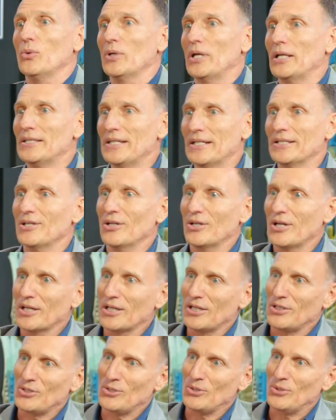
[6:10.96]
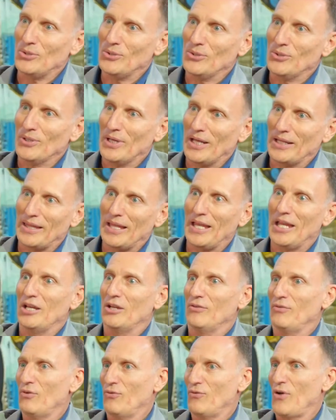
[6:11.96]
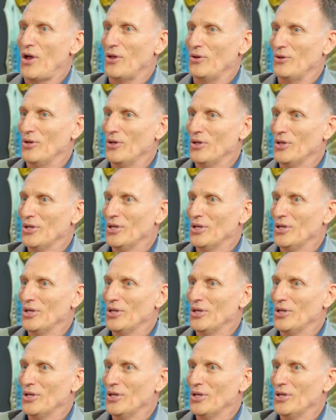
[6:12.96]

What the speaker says: to what a TikToker can do at the end of a phone.